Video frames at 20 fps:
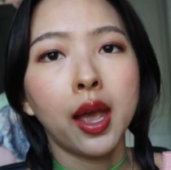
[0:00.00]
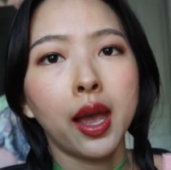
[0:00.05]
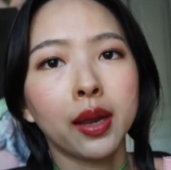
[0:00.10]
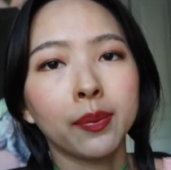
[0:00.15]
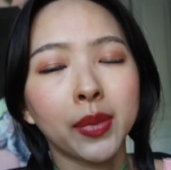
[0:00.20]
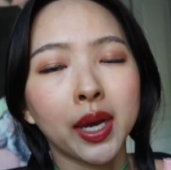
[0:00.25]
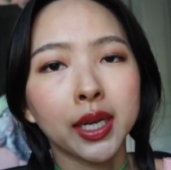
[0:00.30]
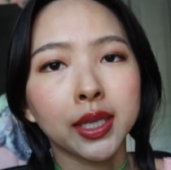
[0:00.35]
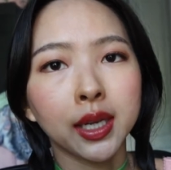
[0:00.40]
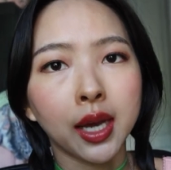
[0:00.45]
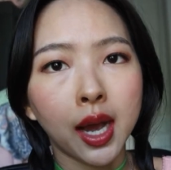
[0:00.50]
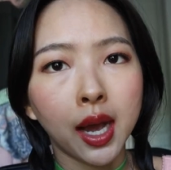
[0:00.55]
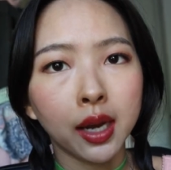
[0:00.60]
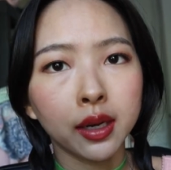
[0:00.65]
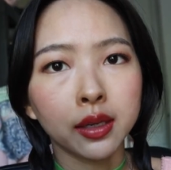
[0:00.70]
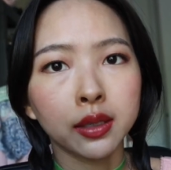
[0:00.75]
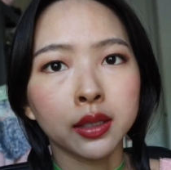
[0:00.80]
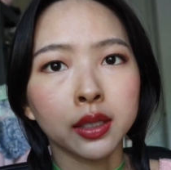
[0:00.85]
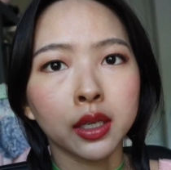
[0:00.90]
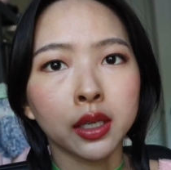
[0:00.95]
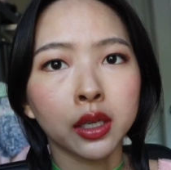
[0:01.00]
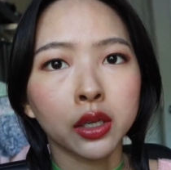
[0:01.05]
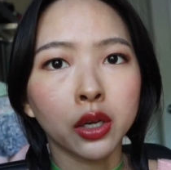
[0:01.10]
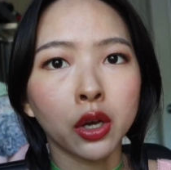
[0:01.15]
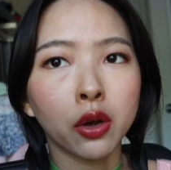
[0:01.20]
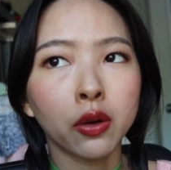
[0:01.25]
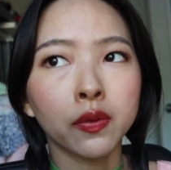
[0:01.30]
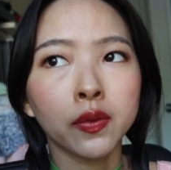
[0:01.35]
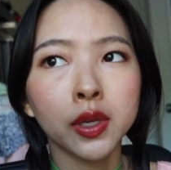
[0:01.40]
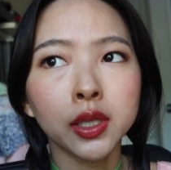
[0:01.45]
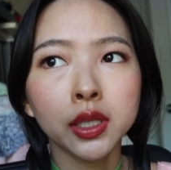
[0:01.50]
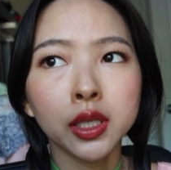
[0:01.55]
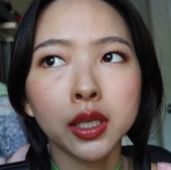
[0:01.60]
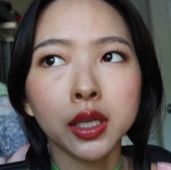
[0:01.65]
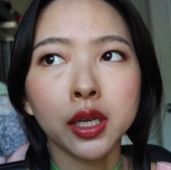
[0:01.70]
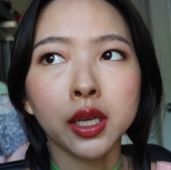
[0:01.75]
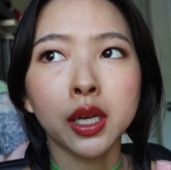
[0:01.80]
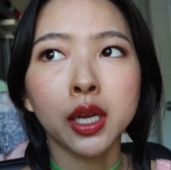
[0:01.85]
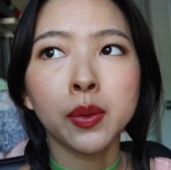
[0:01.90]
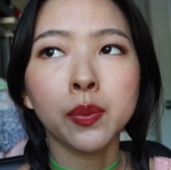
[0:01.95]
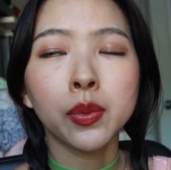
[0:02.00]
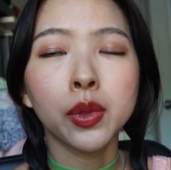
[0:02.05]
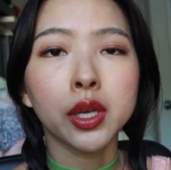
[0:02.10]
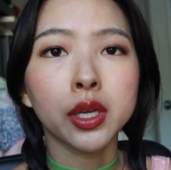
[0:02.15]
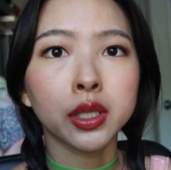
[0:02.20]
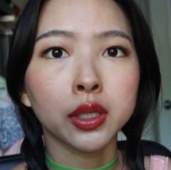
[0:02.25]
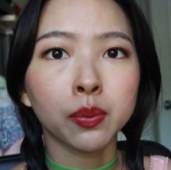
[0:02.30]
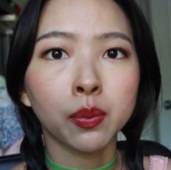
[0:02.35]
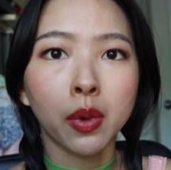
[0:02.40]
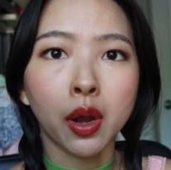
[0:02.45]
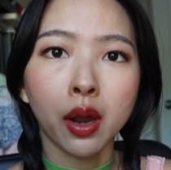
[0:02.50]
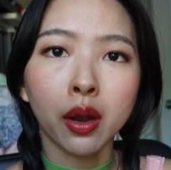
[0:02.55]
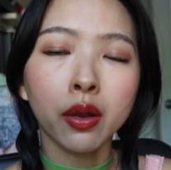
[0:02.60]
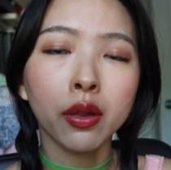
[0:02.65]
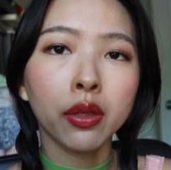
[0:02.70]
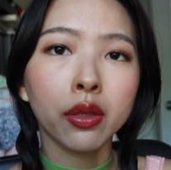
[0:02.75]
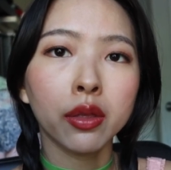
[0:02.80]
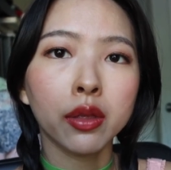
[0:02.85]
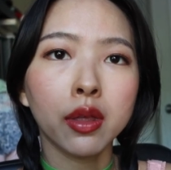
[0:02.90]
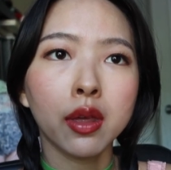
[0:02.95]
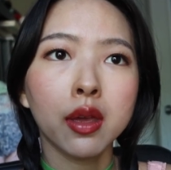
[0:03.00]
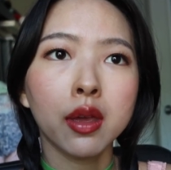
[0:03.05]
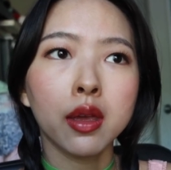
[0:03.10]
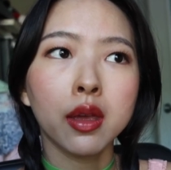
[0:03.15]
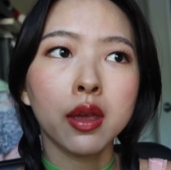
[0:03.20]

and my dad is going to go visit him this month